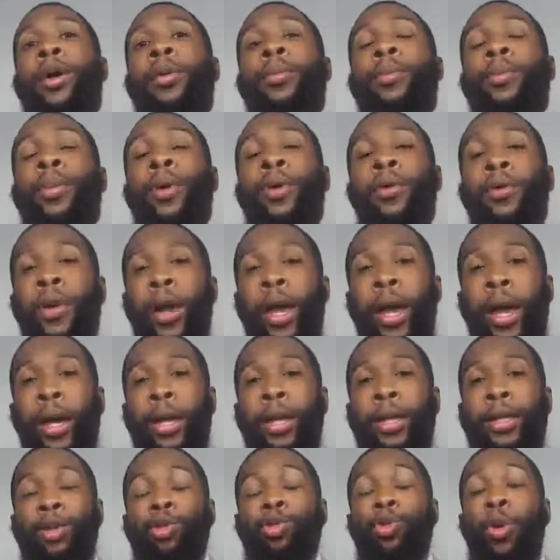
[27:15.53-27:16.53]

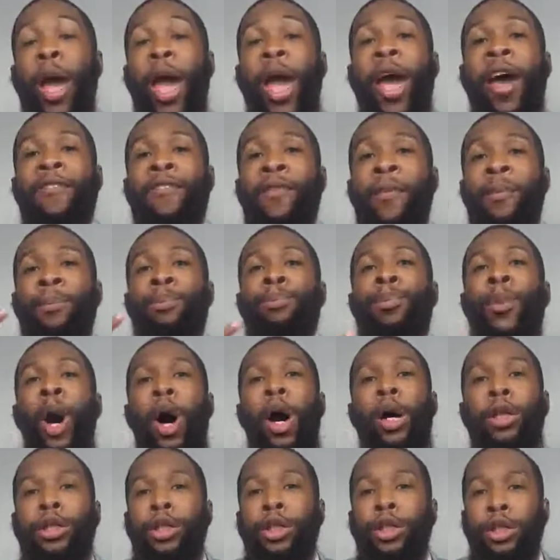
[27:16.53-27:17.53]
Morant, to have
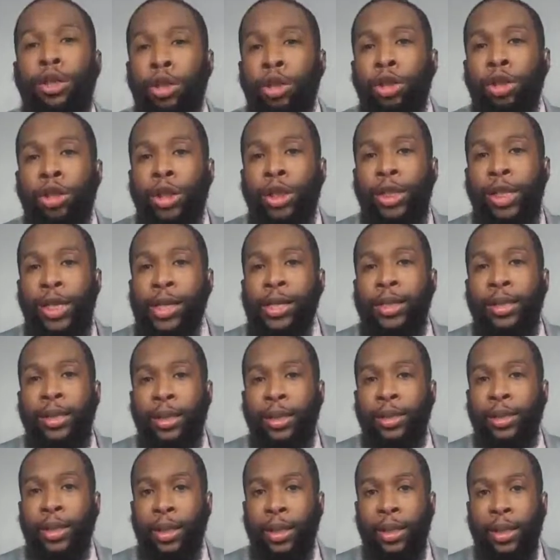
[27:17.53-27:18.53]
monster
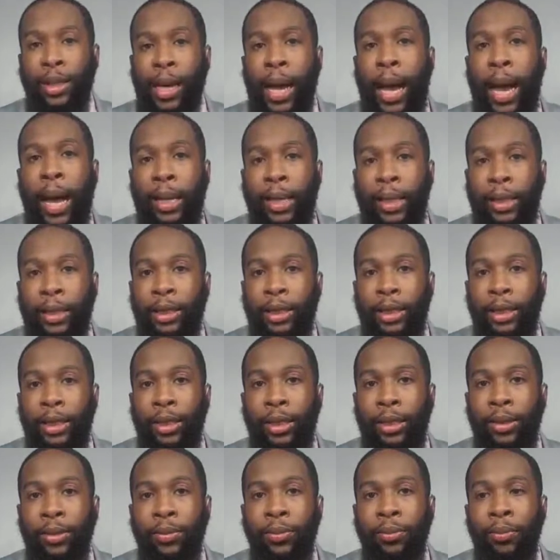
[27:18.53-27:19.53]
seasons in the college
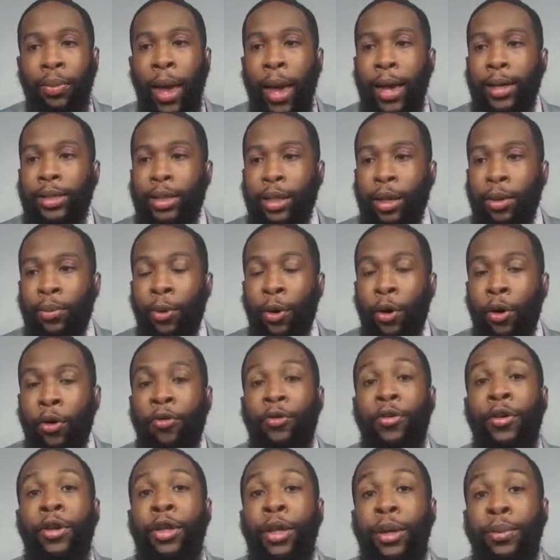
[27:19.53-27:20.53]
basketball
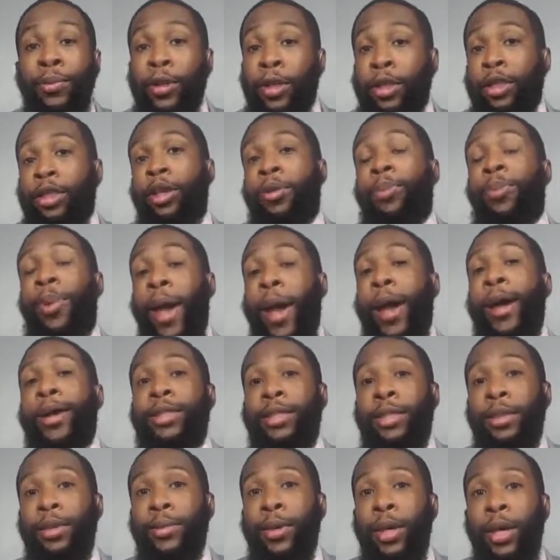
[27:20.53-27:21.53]
for them to
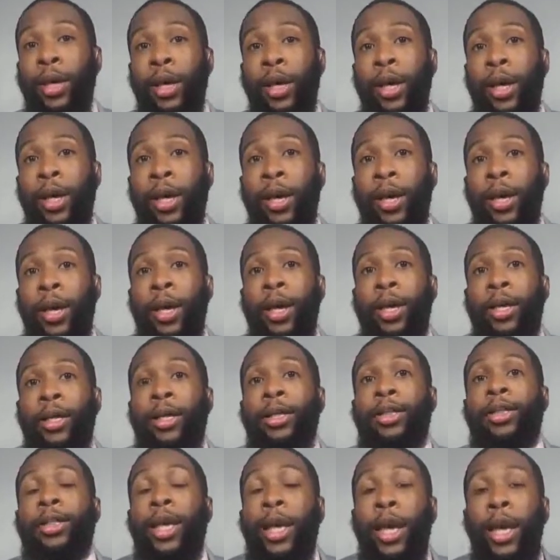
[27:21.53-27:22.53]
surpass him.
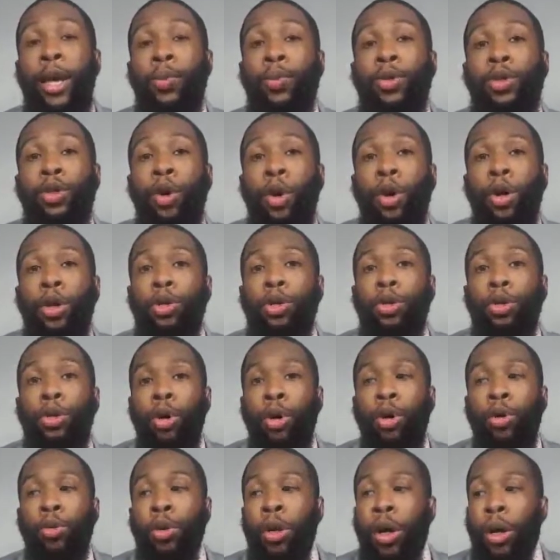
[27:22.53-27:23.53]
This kid was going to
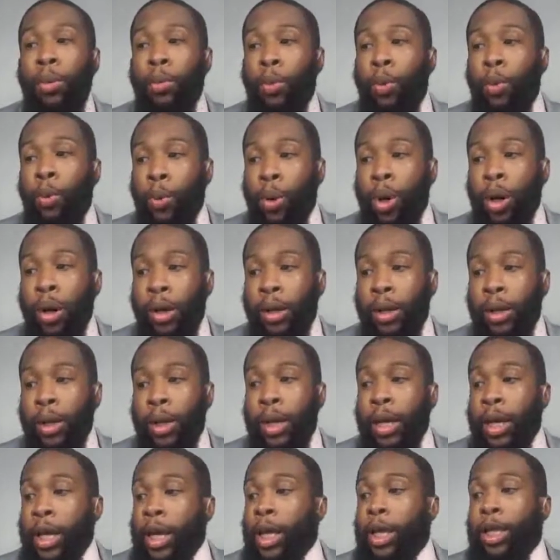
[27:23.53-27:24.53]
go #1.
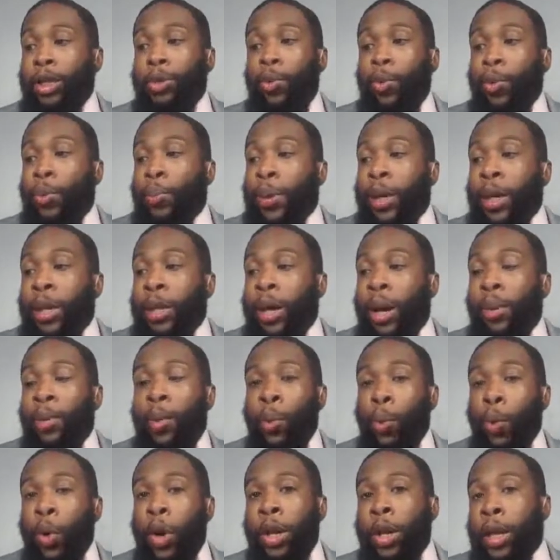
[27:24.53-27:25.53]
He will be
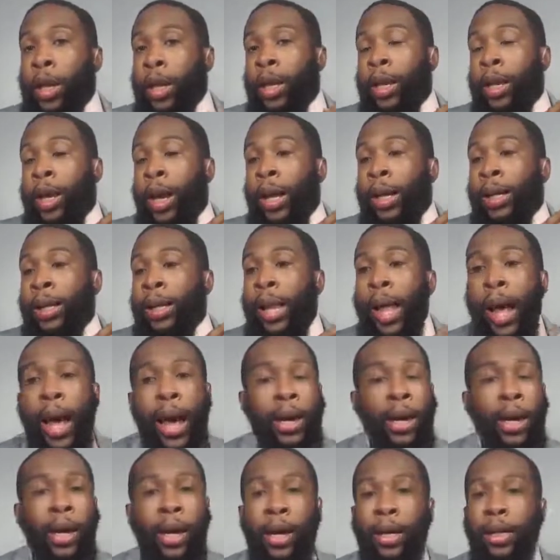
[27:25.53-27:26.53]
#1 in a
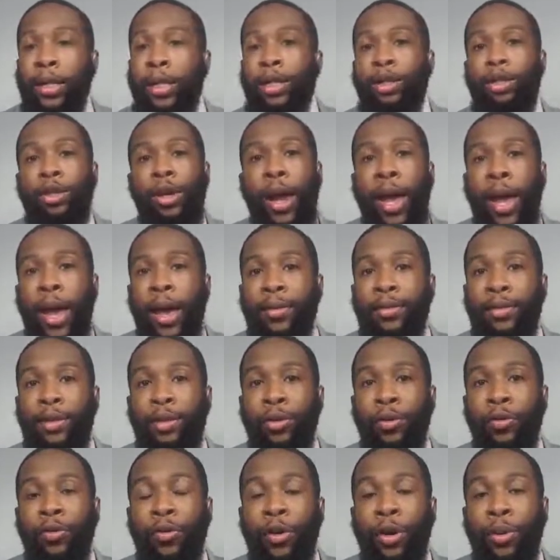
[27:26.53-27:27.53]
lot of other drafts.
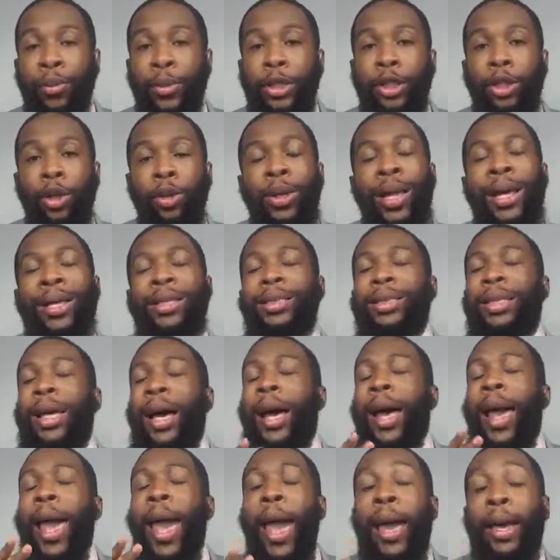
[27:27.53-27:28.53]
You feel me? So let's
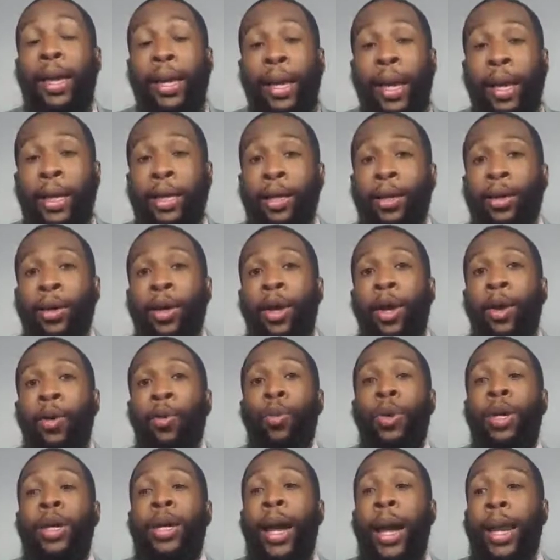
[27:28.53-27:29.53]
not act like
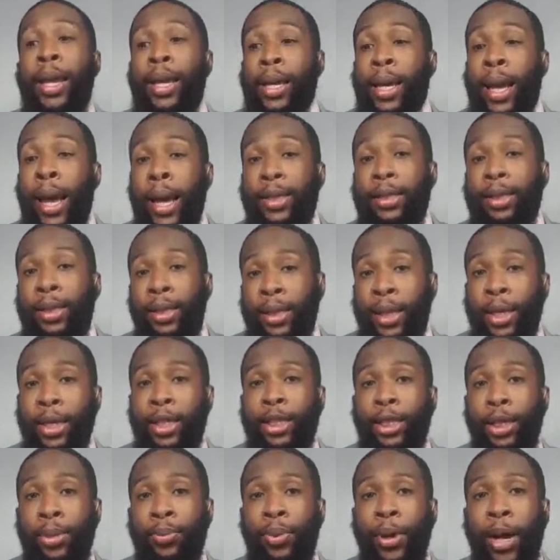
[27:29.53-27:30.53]
we got a
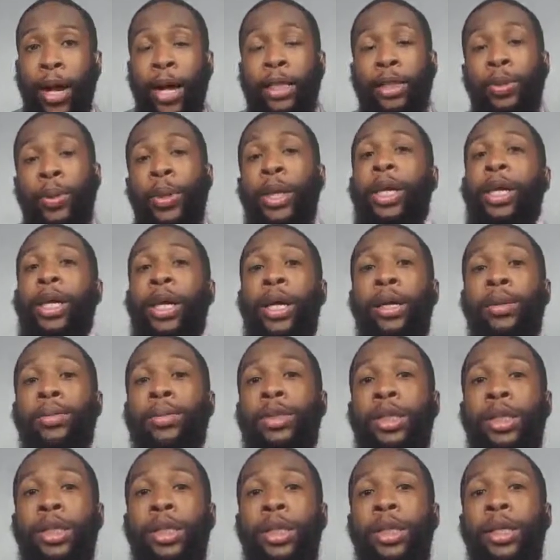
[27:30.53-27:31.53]
constellation prize when it
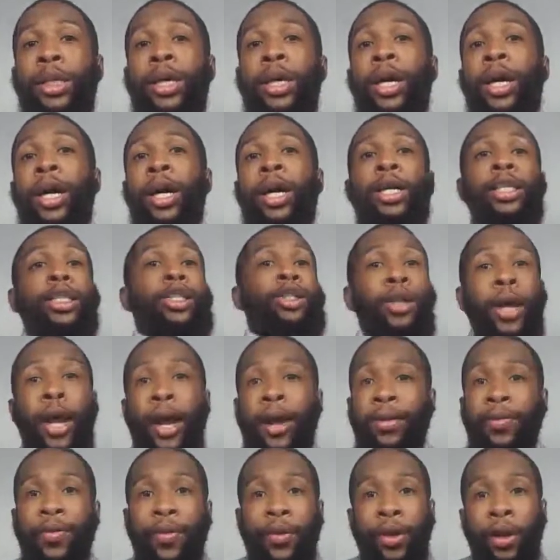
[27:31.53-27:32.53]
comes to us
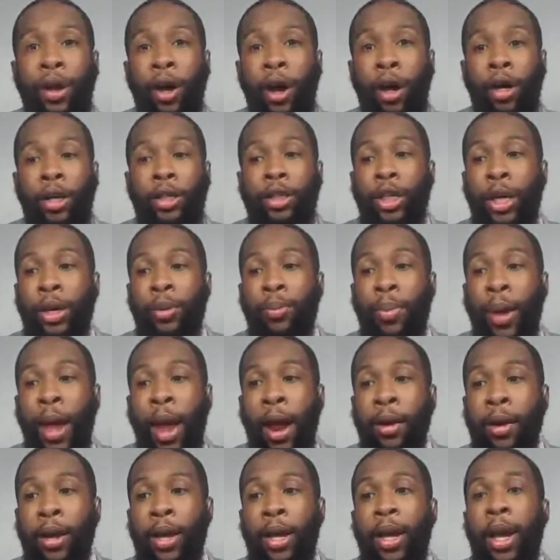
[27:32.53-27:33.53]
drafting RJ
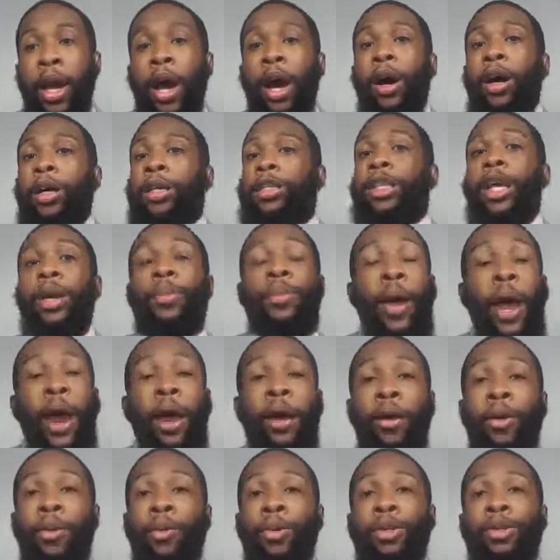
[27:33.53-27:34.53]
Barrett. RJ
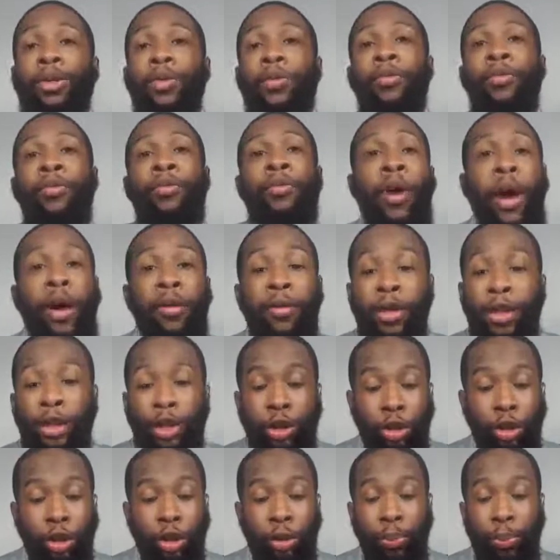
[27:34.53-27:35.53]
Barrett was a very
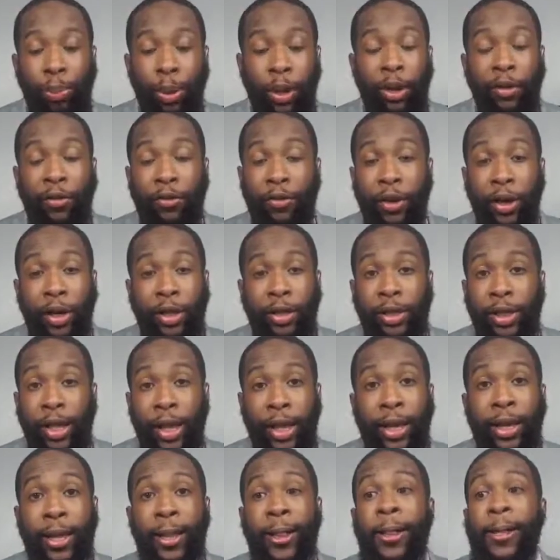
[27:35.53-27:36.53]
strong pick for us.
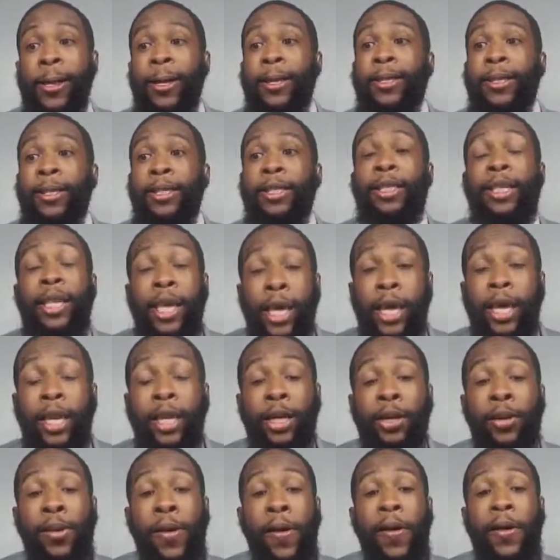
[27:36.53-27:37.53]
Like, this kid,
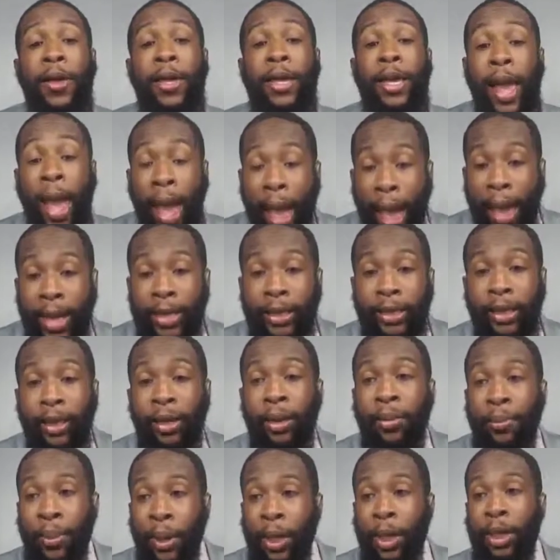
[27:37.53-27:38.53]
he has
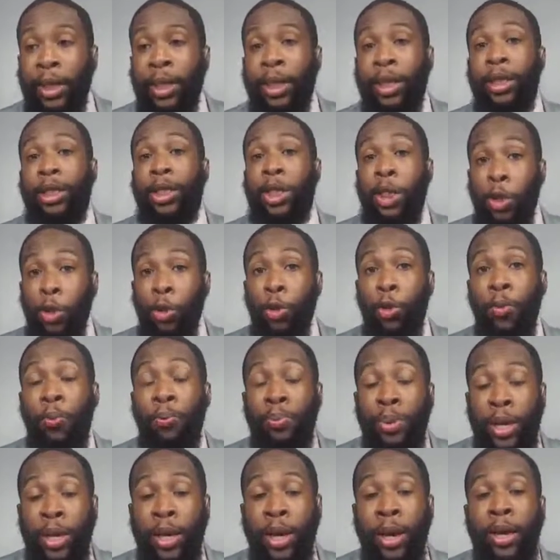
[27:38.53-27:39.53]
the ability to
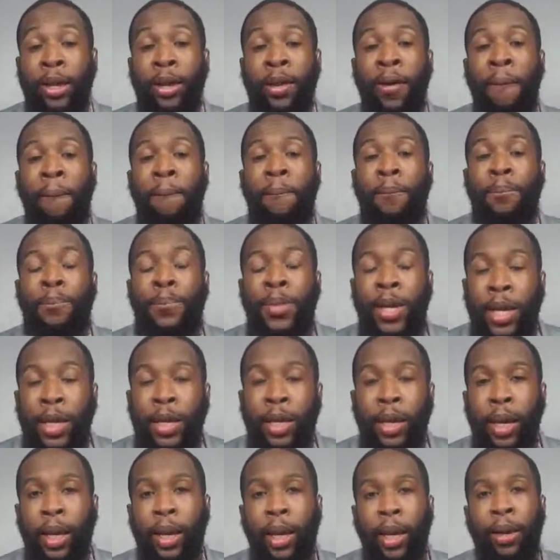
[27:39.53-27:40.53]
be an
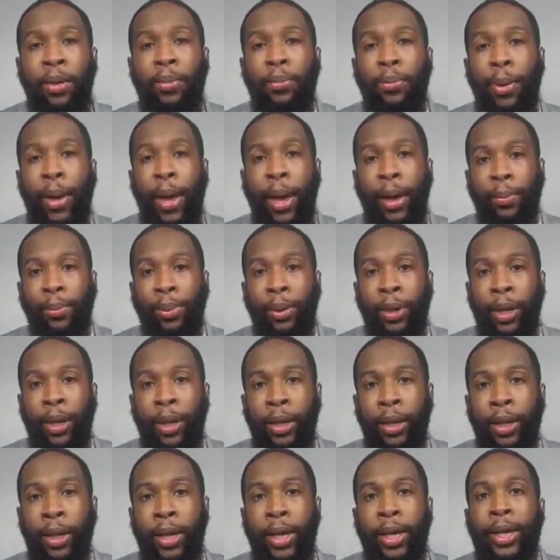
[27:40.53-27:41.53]
immediate impact
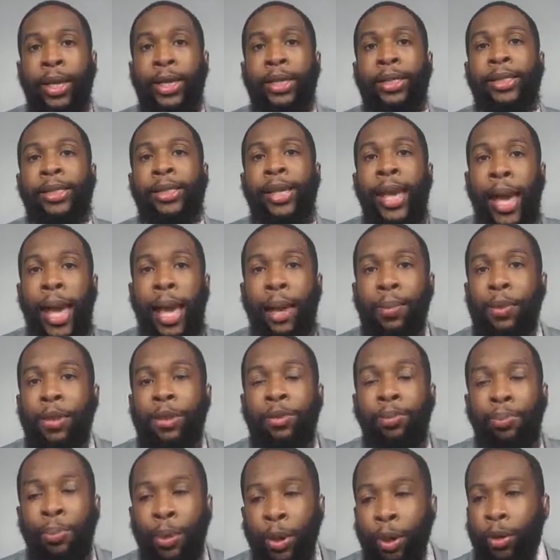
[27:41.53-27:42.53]
player. His game
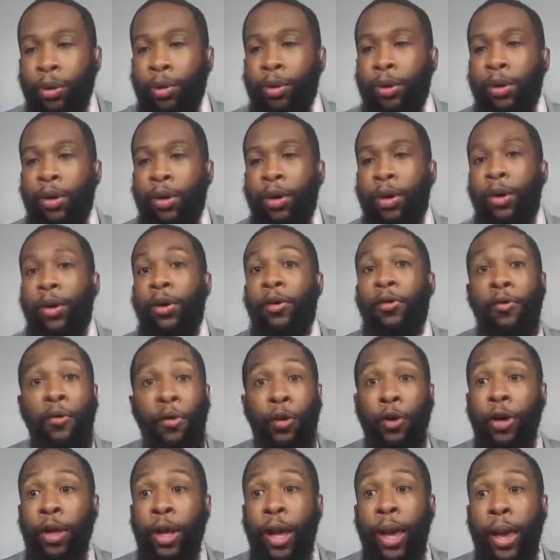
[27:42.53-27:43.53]
is built
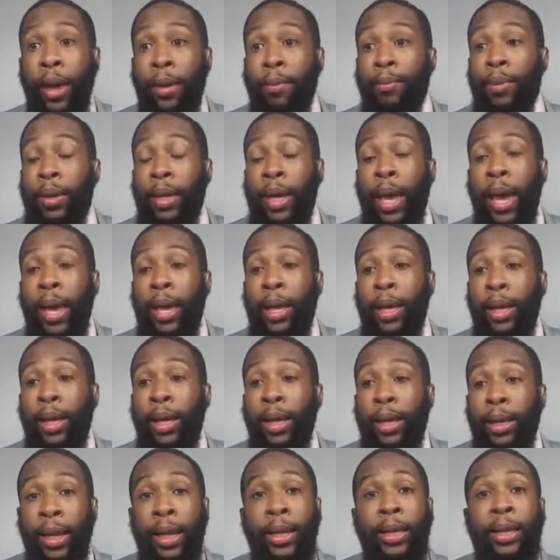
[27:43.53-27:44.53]
for the NBA.
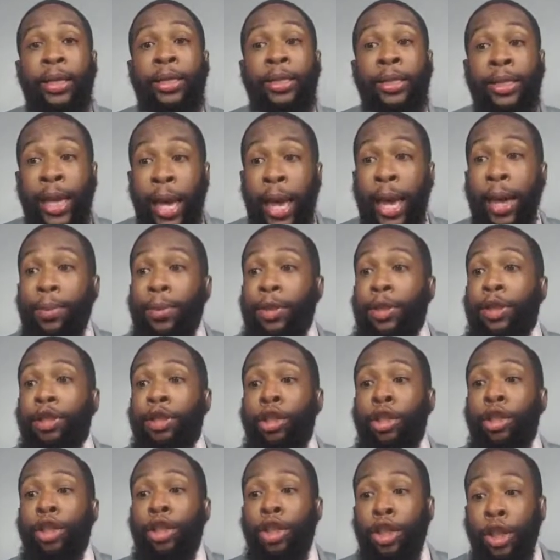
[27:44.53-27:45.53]
Like, his game is
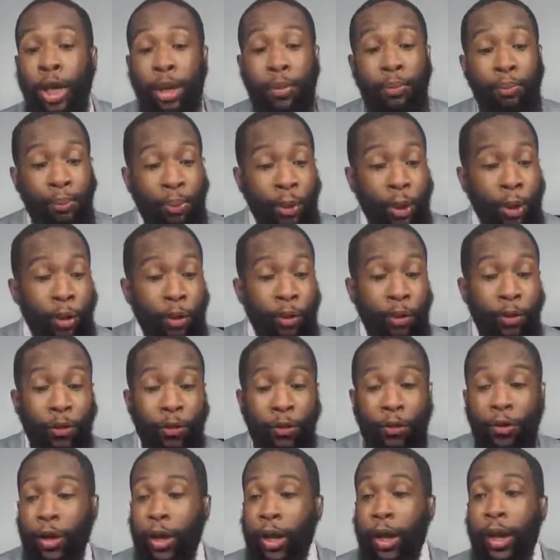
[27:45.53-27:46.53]
legit built
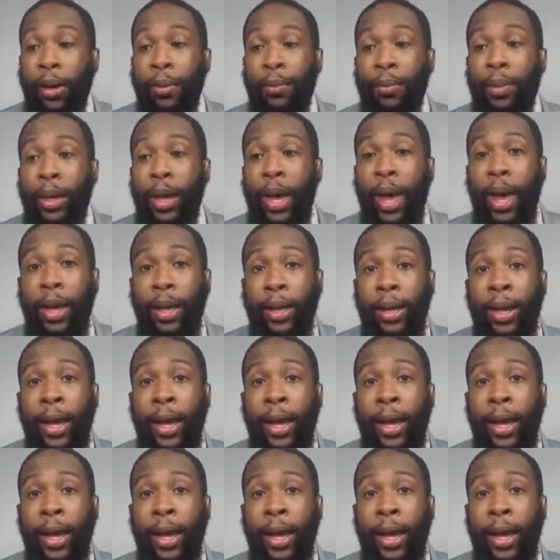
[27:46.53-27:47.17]
for the NBA.